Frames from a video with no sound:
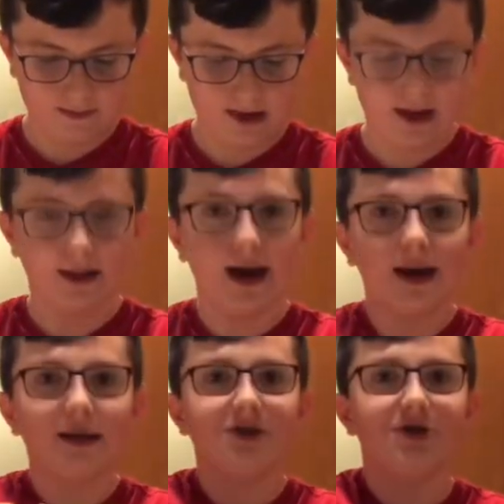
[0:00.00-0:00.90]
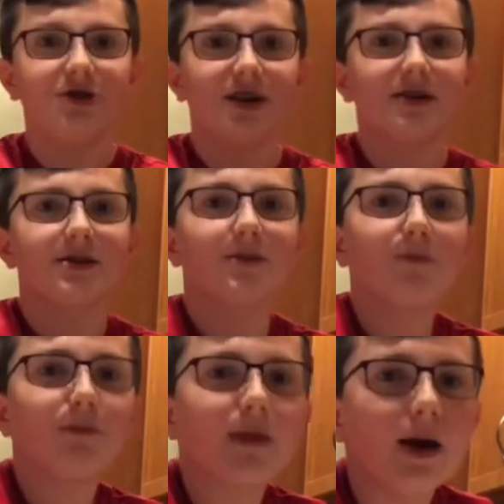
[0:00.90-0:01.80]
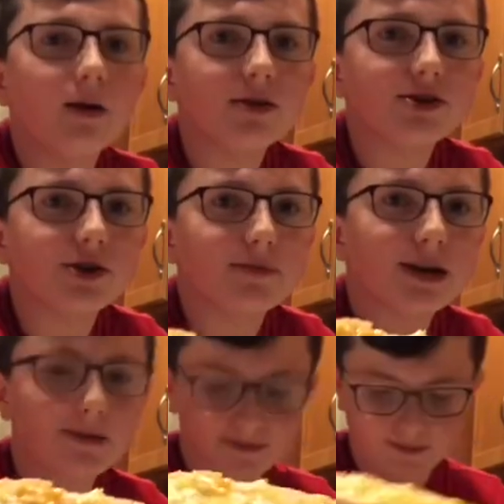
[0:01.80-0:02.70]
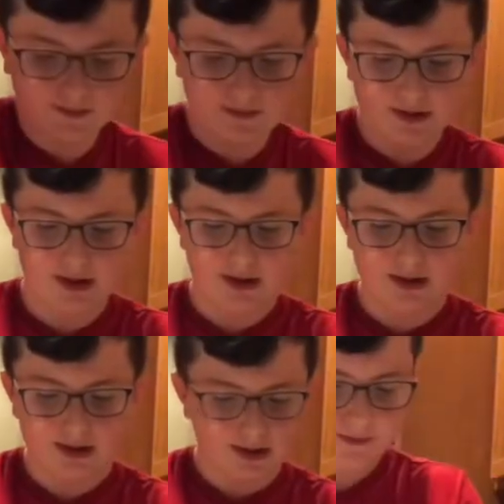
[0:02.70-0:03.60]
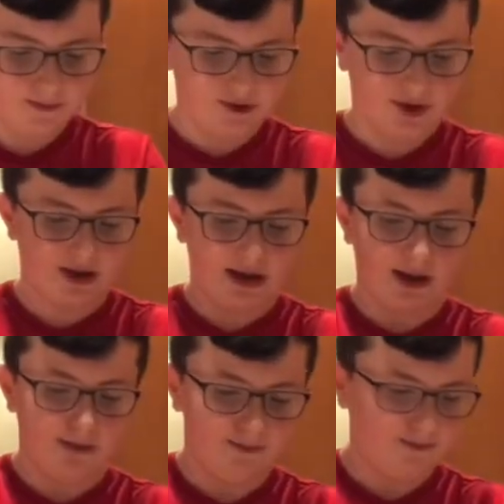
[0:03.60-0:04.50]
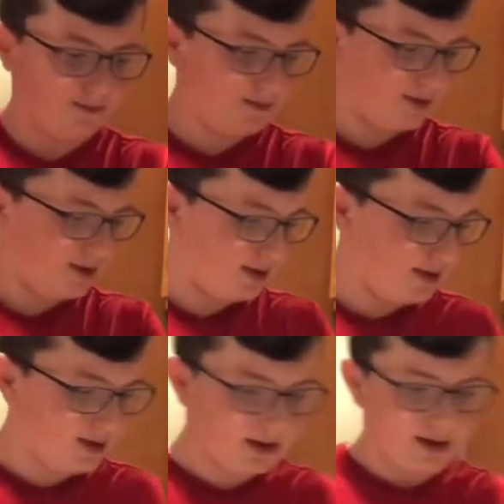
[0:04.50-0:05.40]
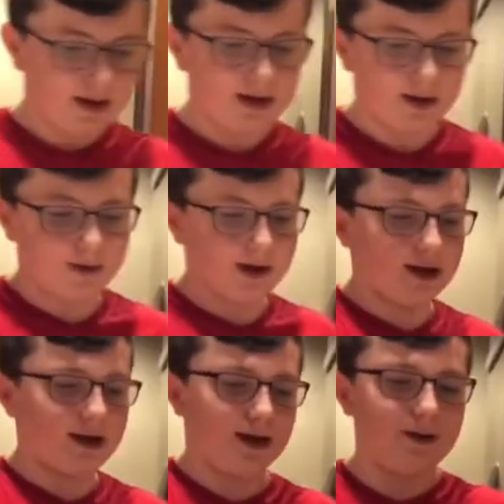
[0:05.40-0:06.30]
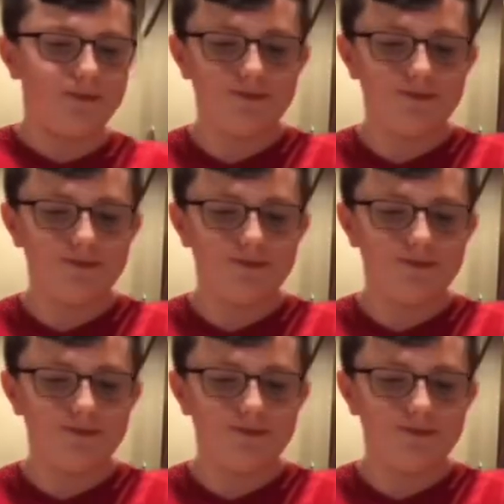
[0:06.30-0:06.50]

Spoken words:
And that is just how it should be. Just take them, and we're gonna cut them.